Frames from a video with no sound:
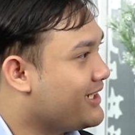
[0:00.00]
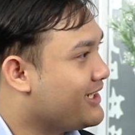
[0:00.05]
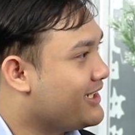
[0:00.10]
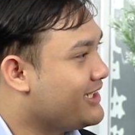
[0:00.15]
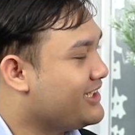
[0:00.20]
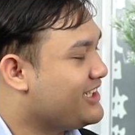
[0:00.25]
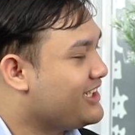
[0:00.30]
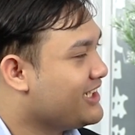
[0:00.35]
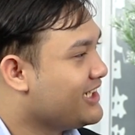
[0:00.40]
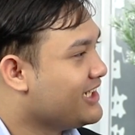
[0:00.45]
and
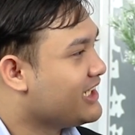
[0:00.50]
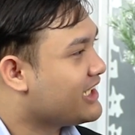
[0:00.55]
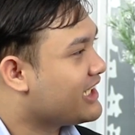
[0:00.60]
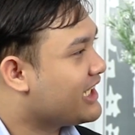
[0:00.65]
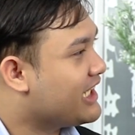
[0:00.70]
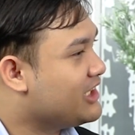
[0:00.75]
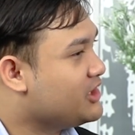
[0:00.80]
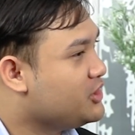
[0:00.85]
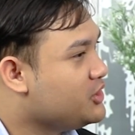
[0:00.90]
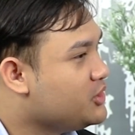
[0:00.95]
they
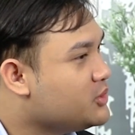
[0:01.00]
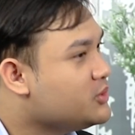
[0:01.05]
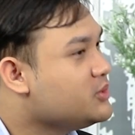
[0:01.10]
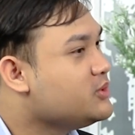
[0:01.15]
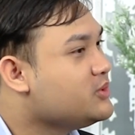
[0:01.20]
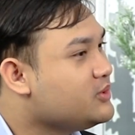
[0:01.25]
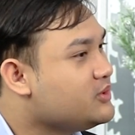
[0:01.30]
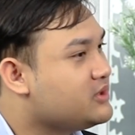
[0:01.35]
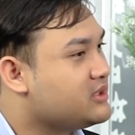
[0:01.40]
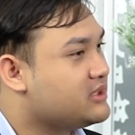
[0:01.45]
can
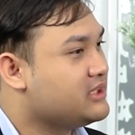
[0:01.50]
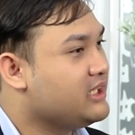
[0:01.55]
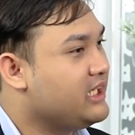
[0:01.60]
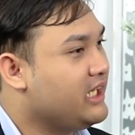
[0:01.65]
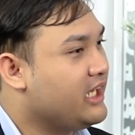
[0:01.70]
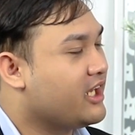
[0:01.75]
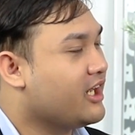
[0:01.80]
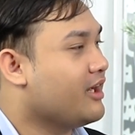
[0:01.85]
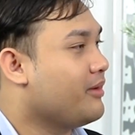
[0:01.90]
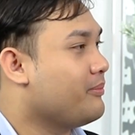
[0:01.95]
use the
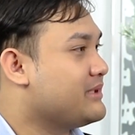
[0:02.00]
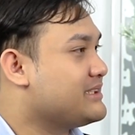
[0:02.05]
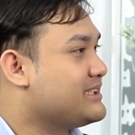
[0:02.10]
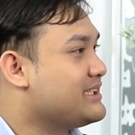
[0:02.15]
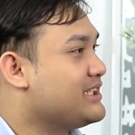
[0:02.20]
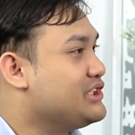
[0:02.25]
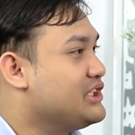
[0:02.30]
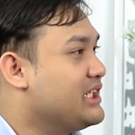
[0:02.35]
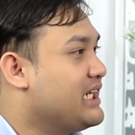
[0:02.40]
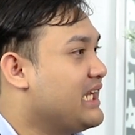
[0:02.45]
economic
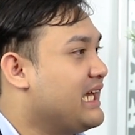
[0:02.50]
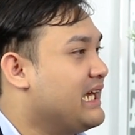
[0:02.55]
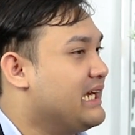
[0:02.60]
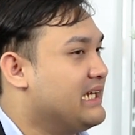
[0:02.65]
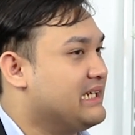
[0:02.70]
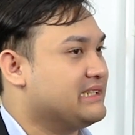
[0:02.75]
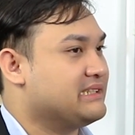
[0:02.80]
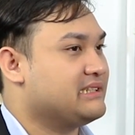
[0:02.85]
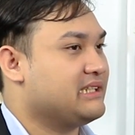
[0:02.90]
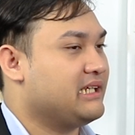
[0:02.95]
sanction
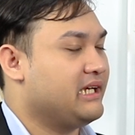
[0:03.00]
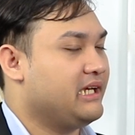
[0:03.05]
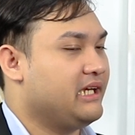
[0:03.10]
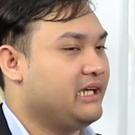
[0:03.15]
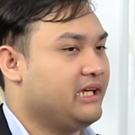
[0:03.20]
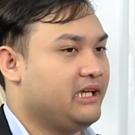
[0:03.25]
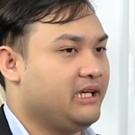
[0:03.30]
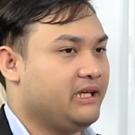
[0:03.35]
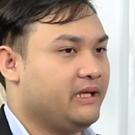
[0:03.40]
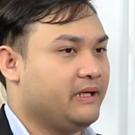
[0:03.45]
as
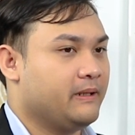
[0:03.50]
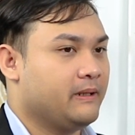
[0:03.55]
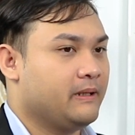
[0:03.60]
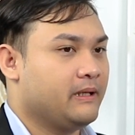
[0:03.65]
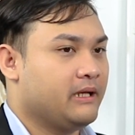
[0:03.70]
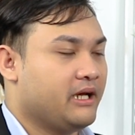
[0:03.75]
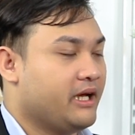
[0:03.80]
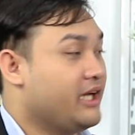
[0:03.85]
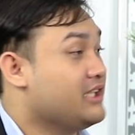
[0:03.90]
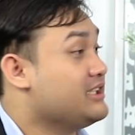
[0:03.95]
a
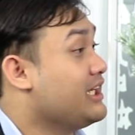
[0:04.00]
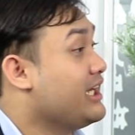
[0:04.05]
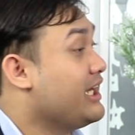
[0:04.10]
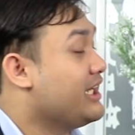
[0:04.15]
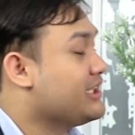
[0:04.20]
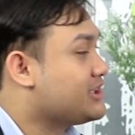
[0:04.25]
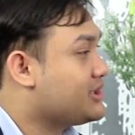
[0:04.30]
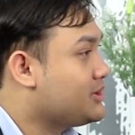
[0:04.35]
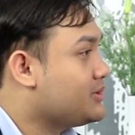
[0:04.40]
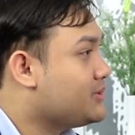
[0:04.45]

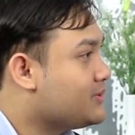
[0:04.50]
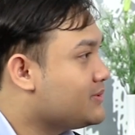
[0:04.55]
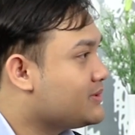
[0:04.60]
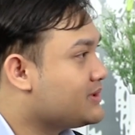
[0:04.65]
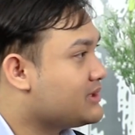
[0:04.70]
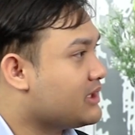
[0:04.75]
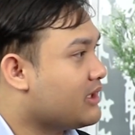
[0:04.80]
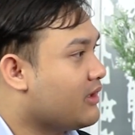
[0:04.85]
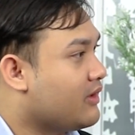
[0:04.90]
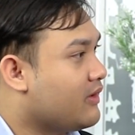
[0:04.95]

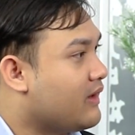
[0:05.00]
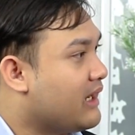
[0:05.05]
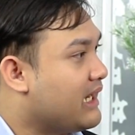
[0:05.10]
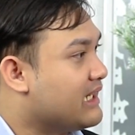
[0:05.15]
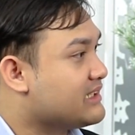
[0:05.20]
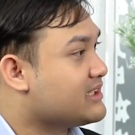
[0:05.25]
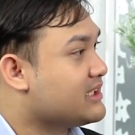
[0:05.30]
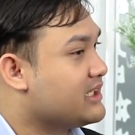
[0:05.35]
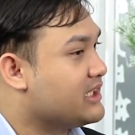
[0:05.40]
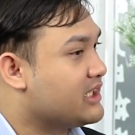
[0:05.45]
excuse or
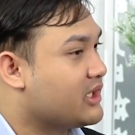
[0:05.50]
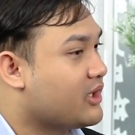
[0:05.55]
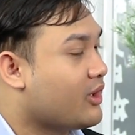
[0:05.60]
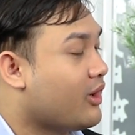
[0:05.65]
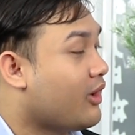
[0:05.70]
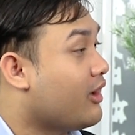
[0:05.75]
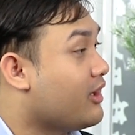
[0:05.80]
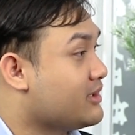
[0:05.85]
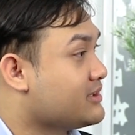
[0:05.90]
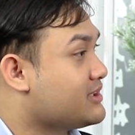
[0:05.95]
as a
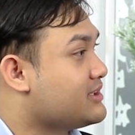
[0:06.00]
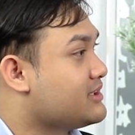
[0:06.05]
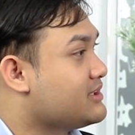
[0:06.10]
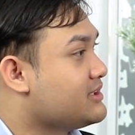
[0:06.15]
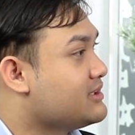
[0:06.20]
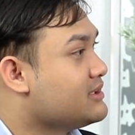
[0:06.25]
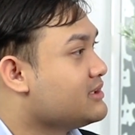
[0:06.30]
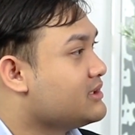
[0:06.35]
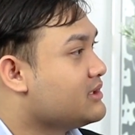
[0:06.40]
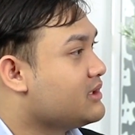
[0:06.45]
cause
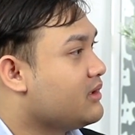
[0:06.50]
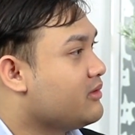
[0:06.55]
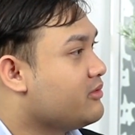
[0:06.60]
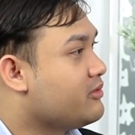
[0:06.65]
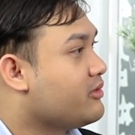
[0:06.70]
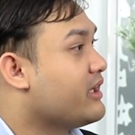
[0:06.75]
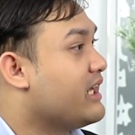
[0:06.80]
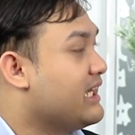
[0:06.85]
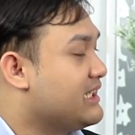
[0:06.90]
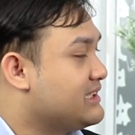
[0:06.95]

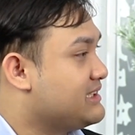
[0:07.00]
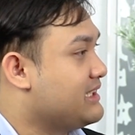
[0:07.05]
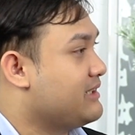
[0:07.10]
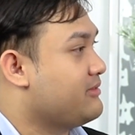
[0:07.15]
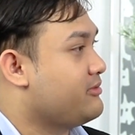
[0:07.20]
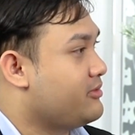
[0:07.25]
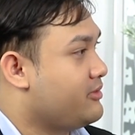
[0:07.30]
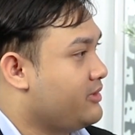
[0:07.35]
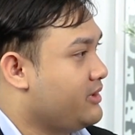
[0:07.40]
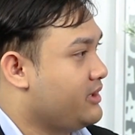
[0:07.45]
for their
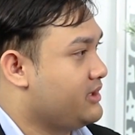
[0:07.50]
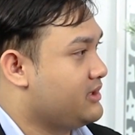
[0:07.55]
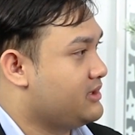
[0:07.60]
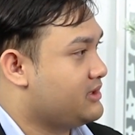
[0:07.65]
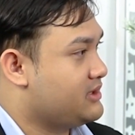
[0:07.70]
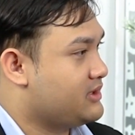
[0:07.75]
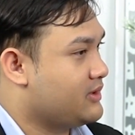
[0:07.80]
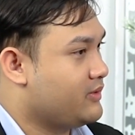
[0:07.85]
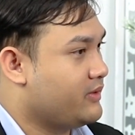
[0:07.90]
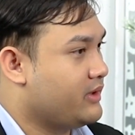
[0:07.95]
suffering.
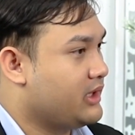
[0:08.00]
So